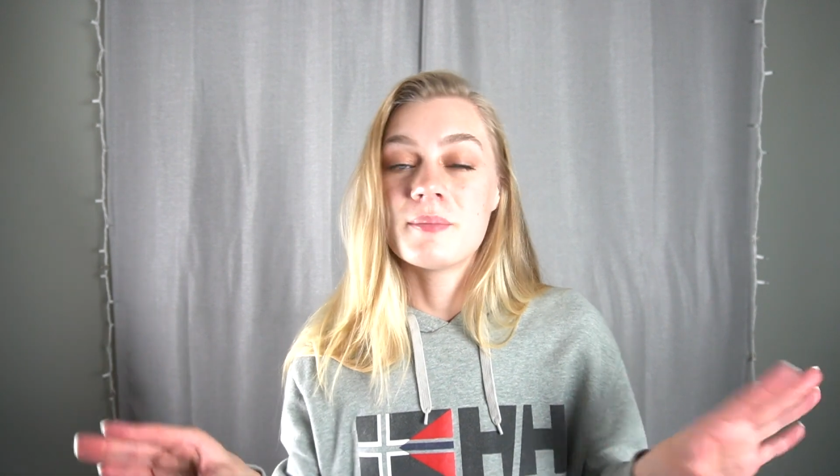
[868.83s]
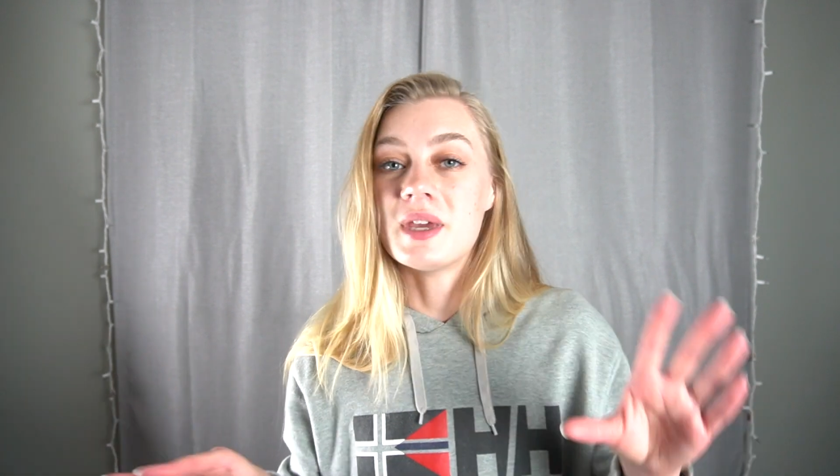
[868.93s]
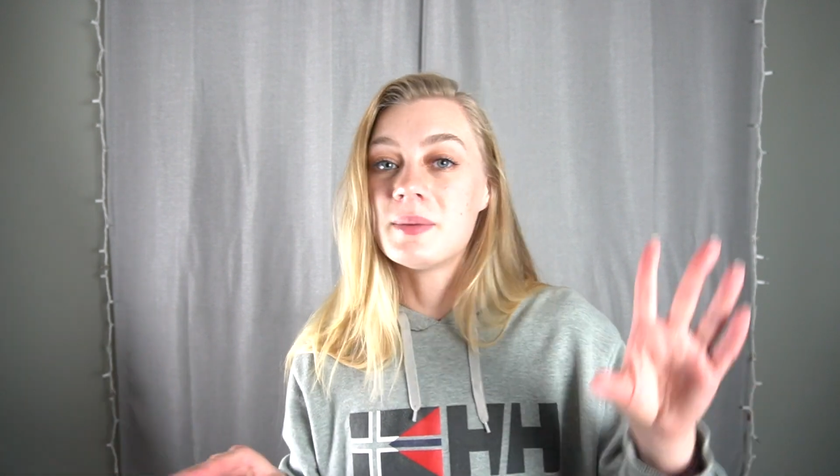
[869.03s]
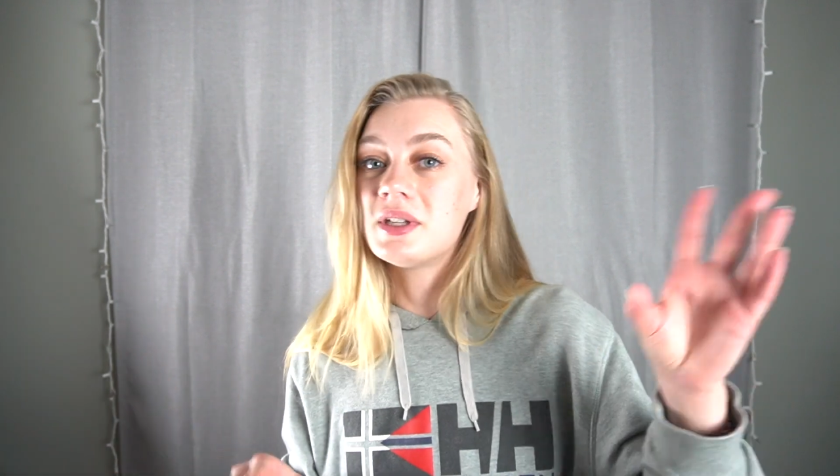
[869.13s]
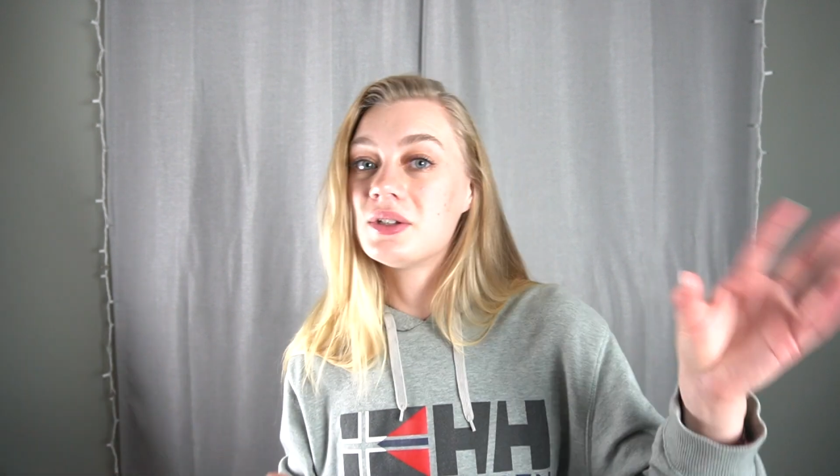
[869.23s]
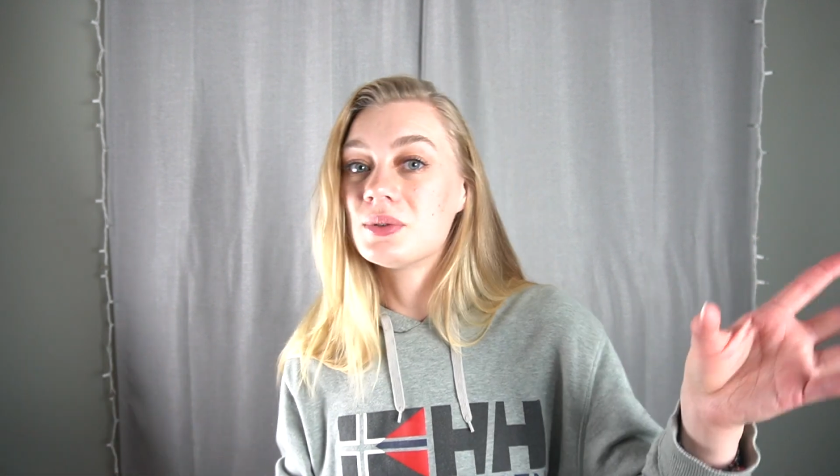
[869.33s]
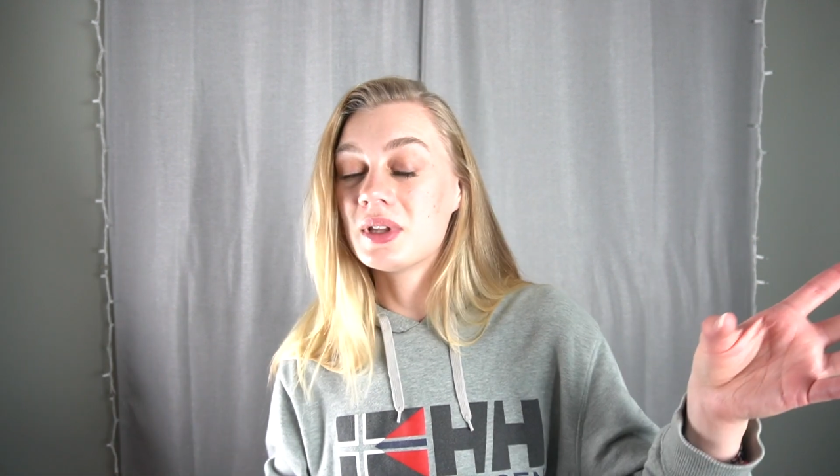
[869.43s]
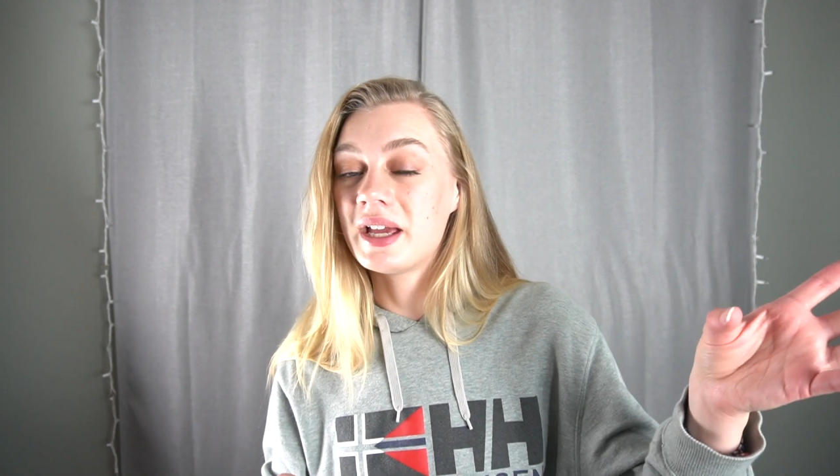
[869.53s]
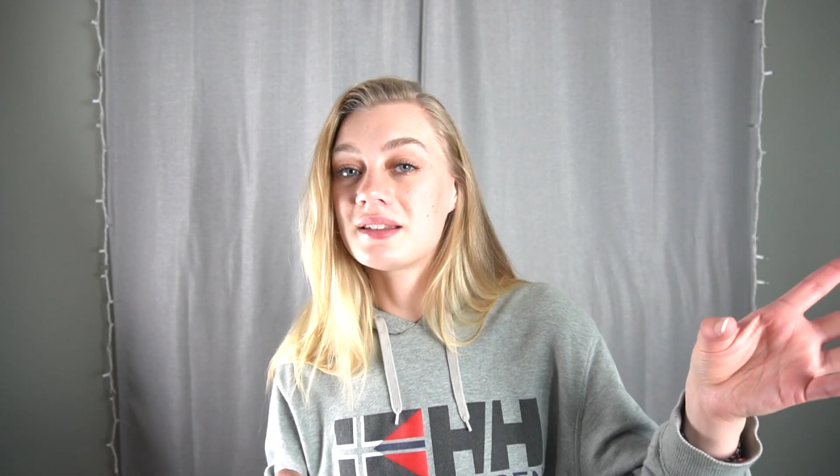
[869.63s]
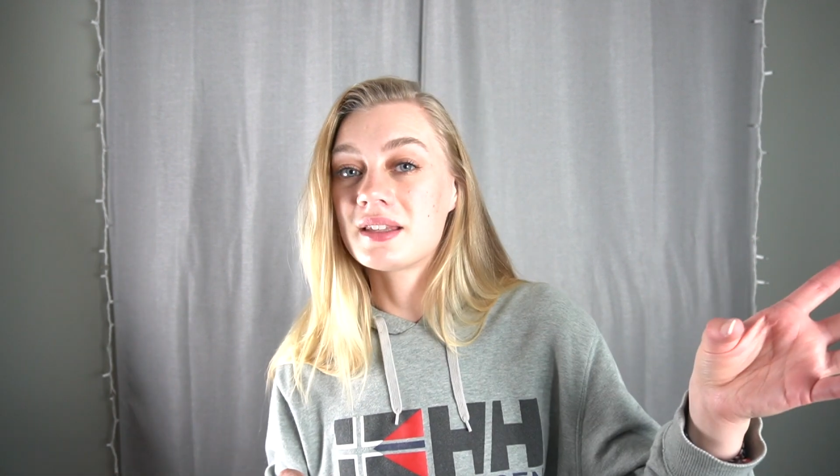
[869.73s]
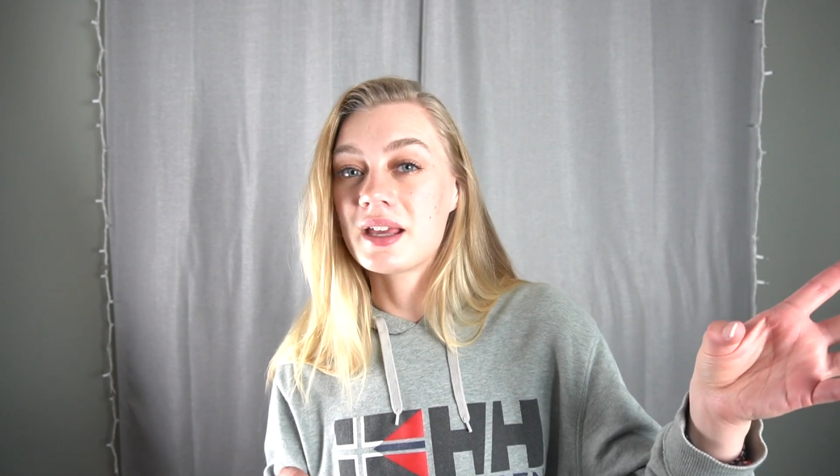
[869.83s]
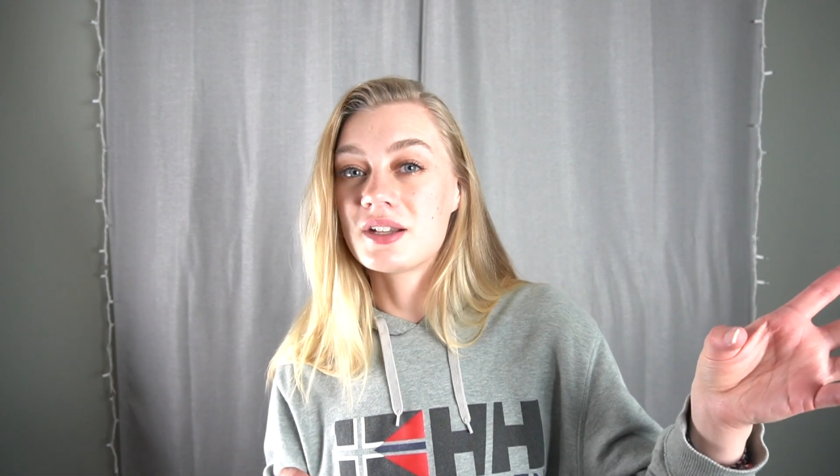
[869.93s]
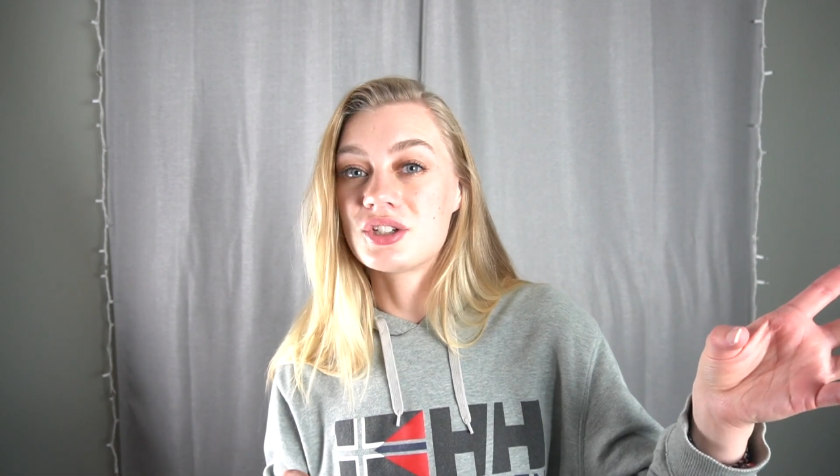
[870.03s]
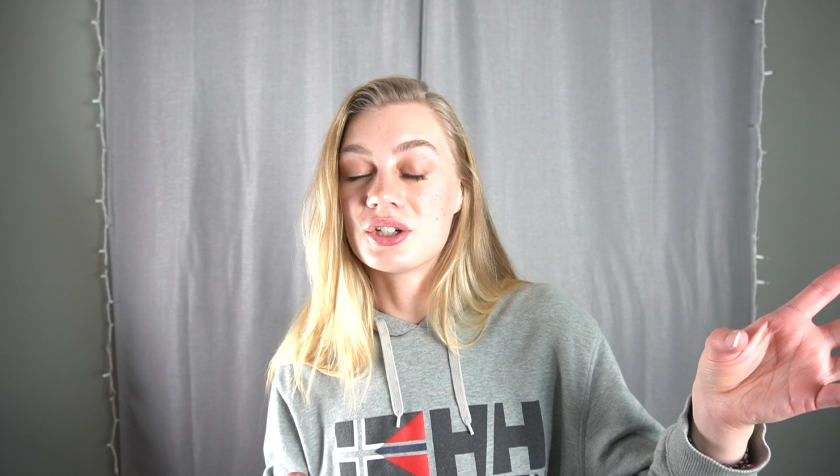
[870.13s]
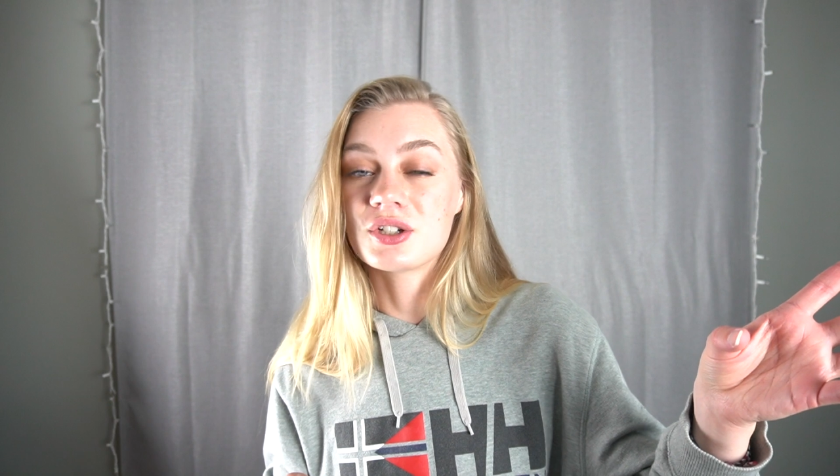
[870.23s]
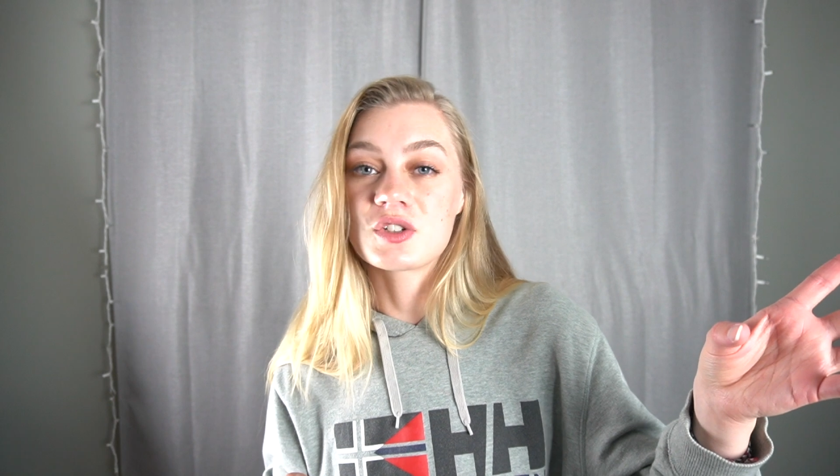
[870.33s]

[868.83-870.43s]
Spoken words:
Maybe you like the edgier,